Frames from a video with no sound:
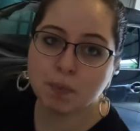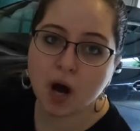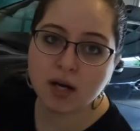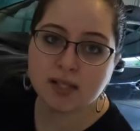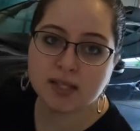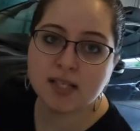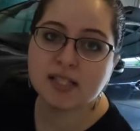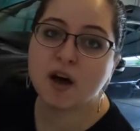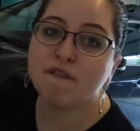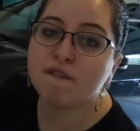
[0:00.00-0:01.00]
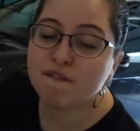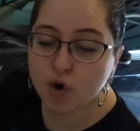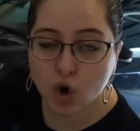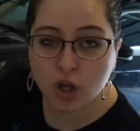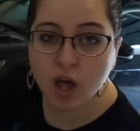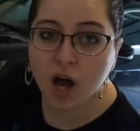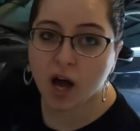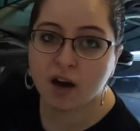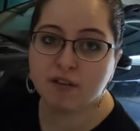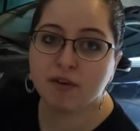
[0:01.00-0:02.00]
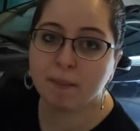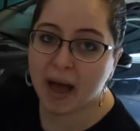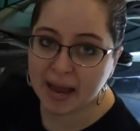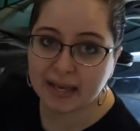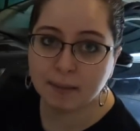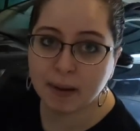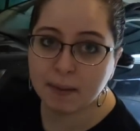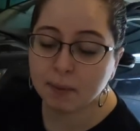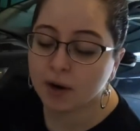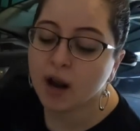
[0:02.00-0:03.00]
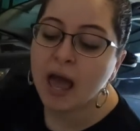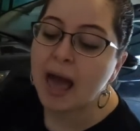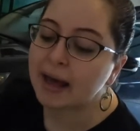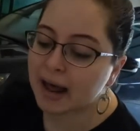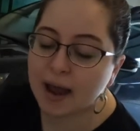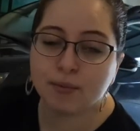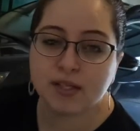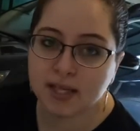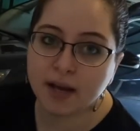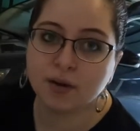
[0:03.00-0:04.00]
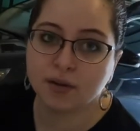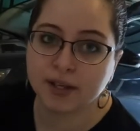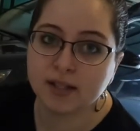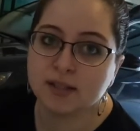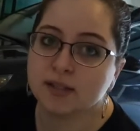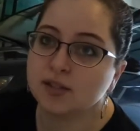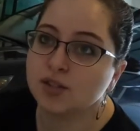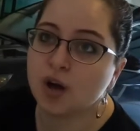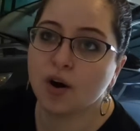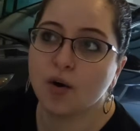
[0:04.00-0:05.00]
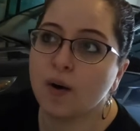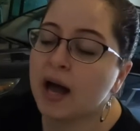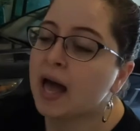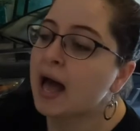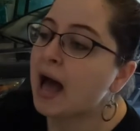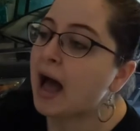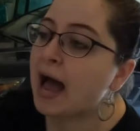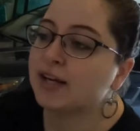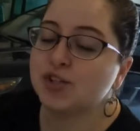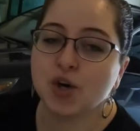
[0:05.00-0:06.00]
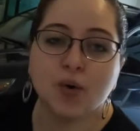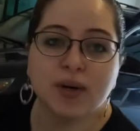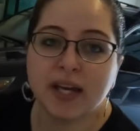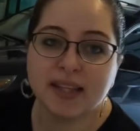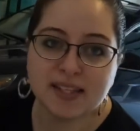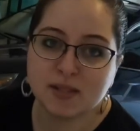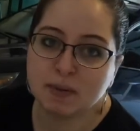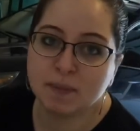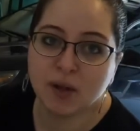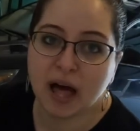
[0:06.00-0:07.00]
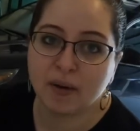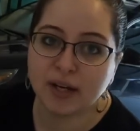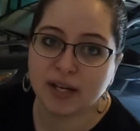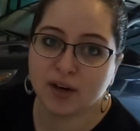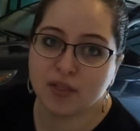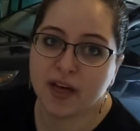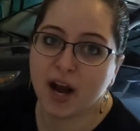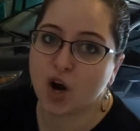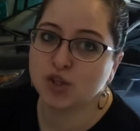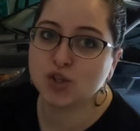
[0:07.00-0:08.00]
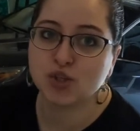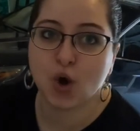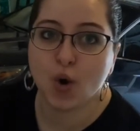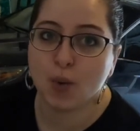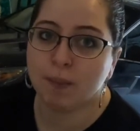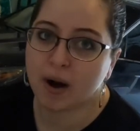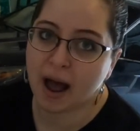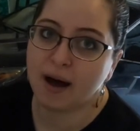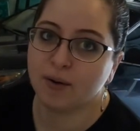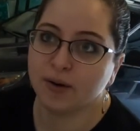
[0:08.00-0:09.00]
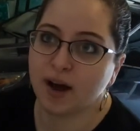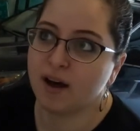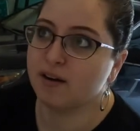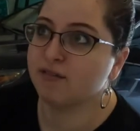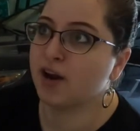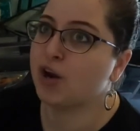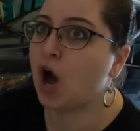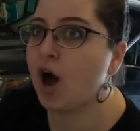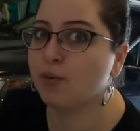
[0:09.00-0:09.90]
boxes full of packing paper, and I recycle this. So I don't get these people out here that are so proud of not